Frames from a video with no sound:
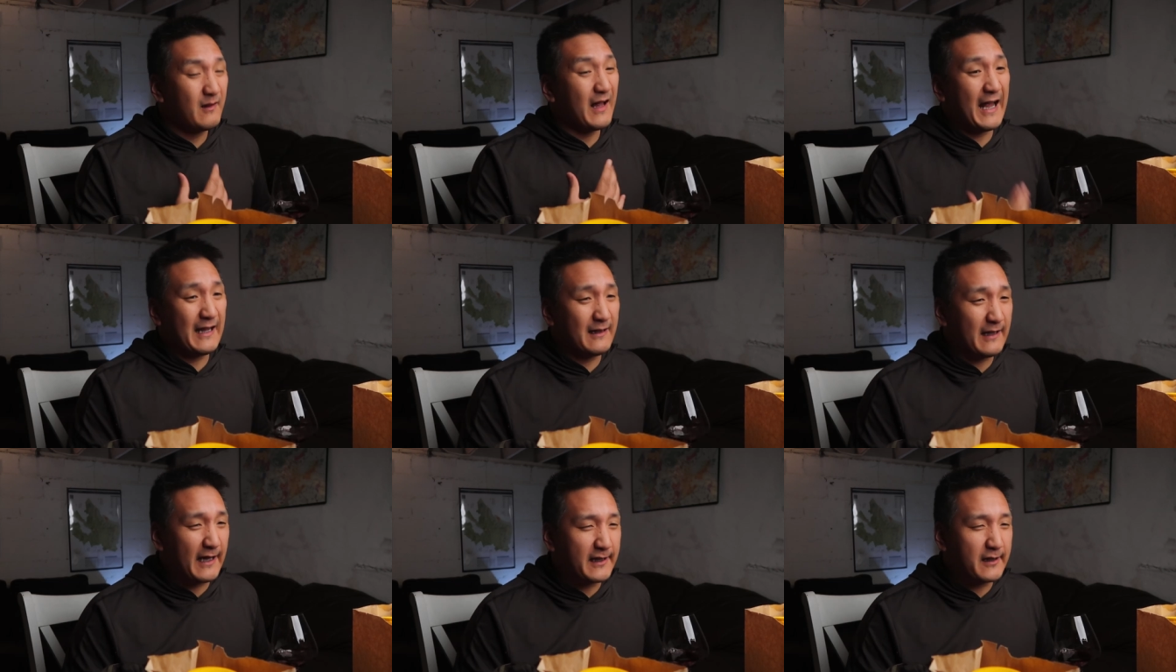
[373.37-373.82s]

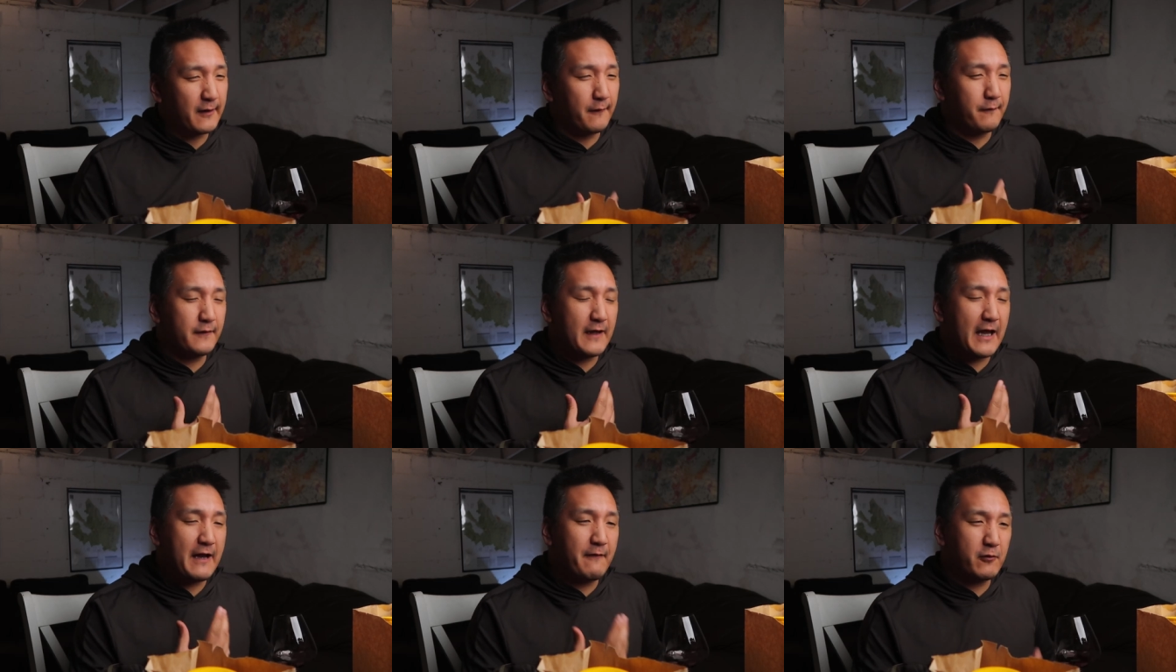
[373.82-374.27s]
I like the
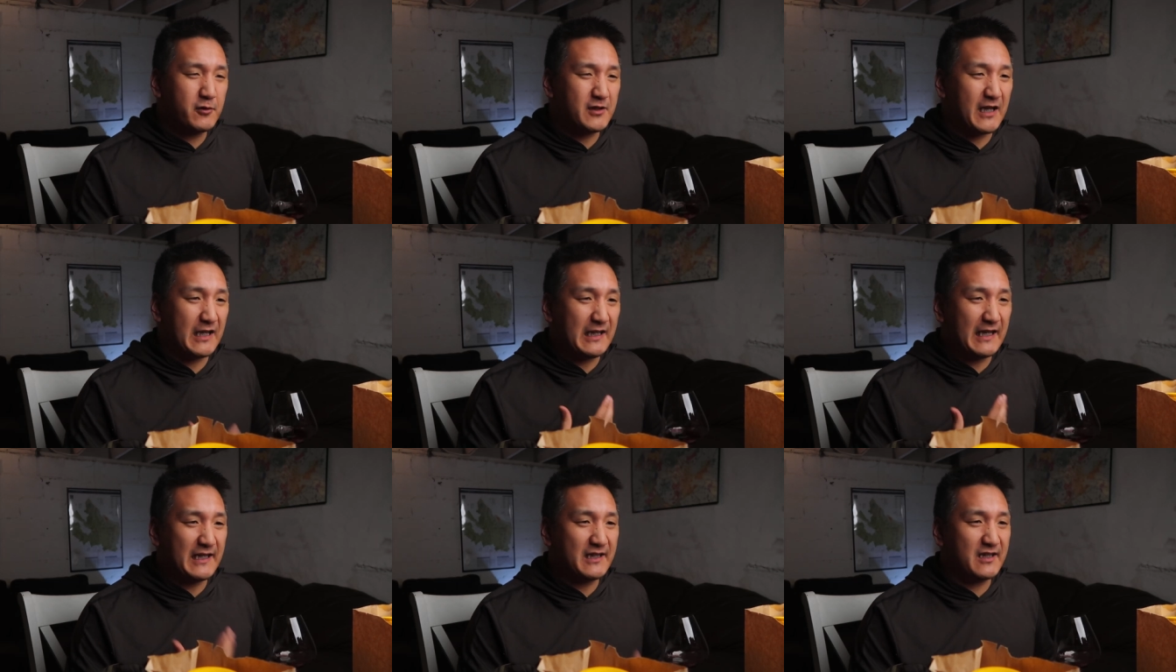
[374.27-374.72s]
flavors. I
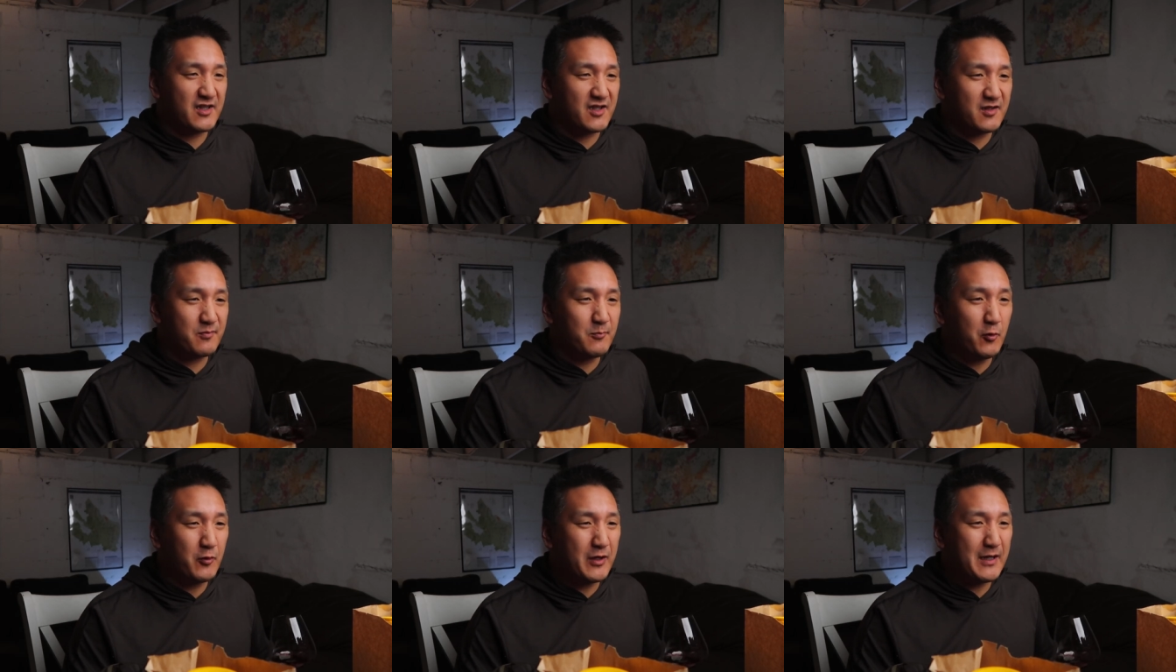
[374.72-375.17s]
like the
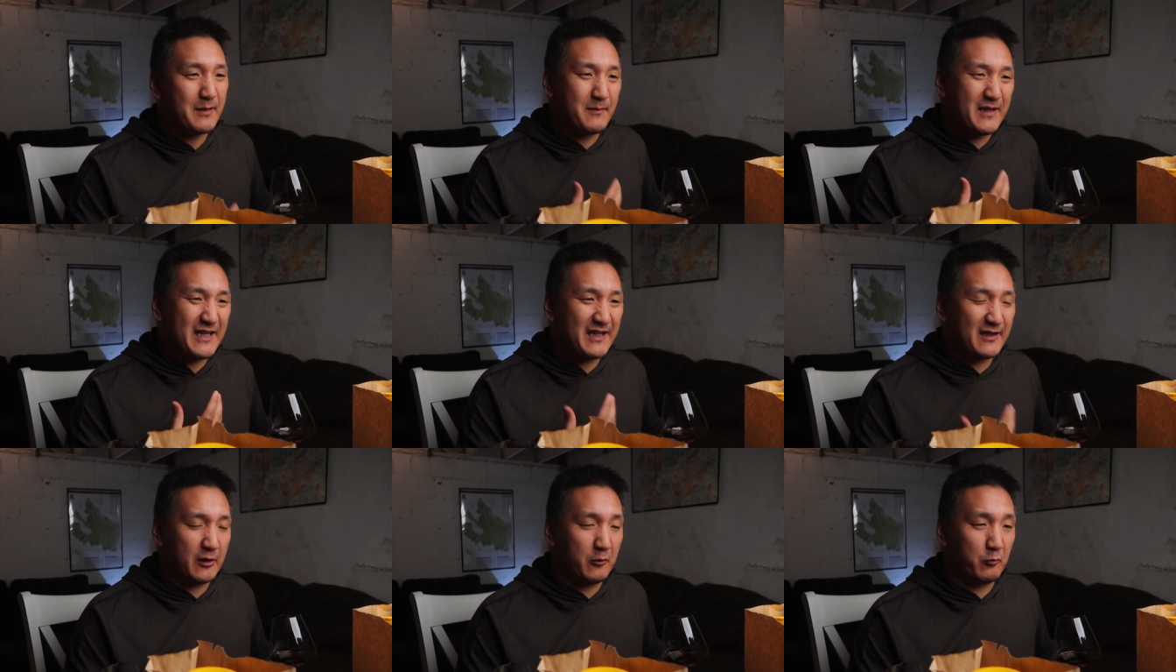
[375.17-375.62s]
smoky
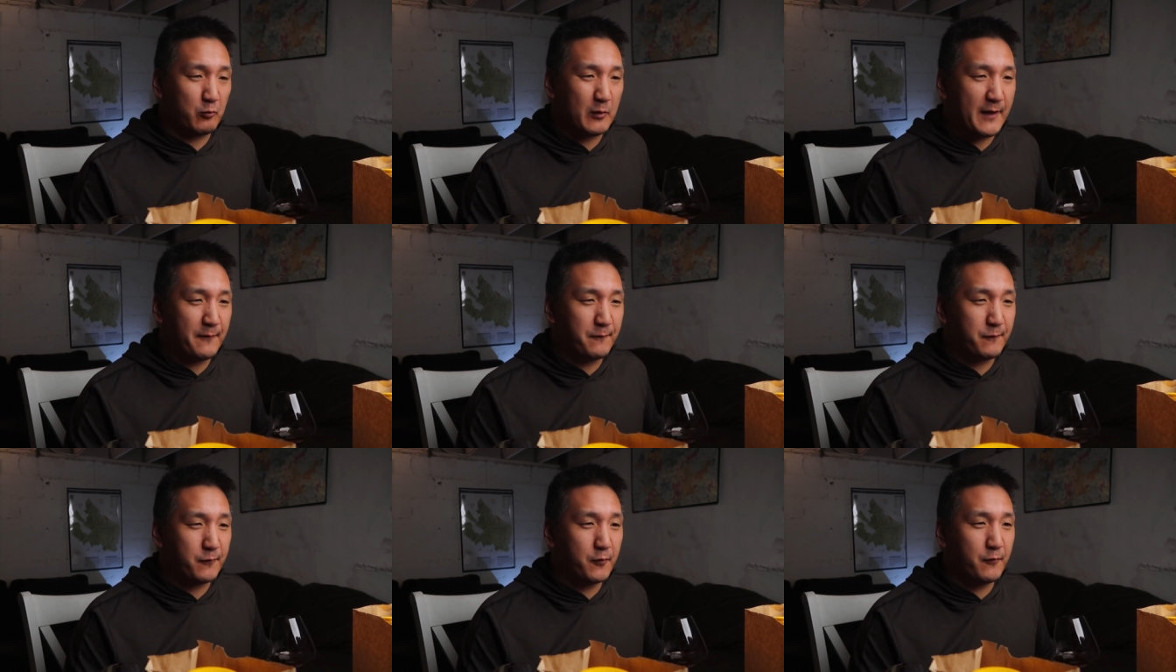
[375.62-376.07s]
meat and the
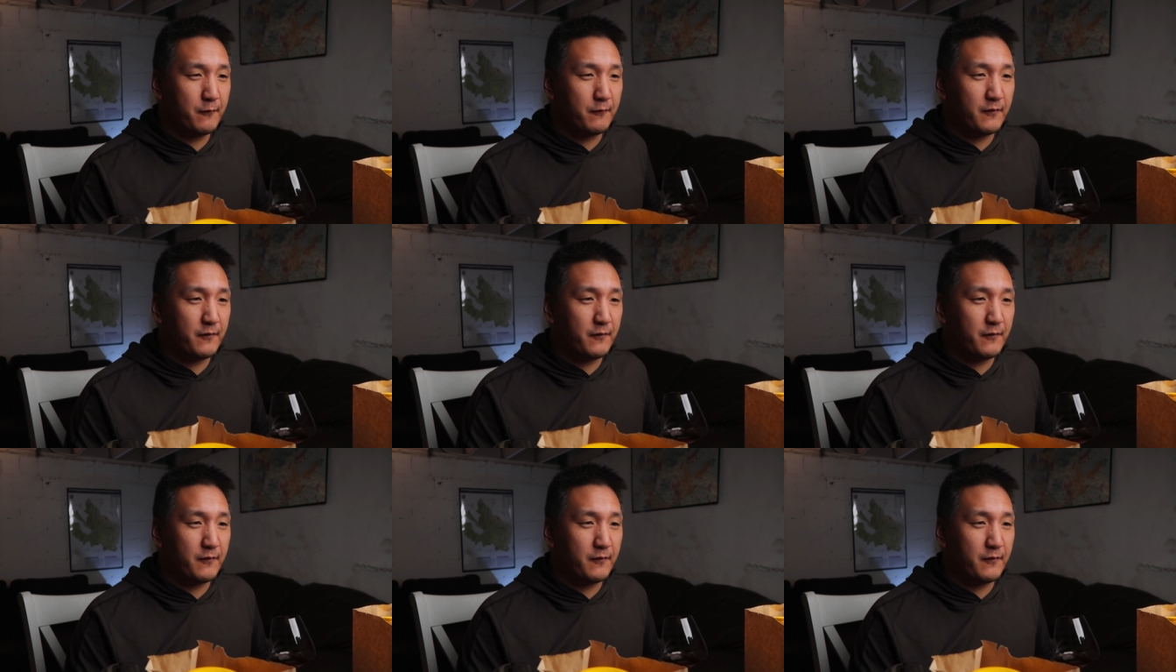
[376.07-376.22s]
red fruit